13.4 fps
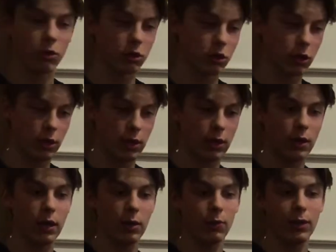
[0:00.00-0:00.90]
push it
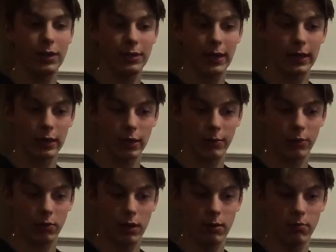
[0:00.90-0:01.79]
in, and we can take it up
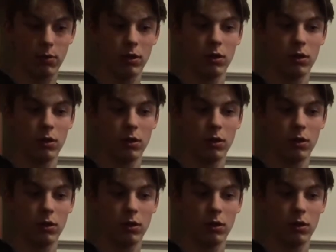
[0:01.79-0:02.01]
the ramp.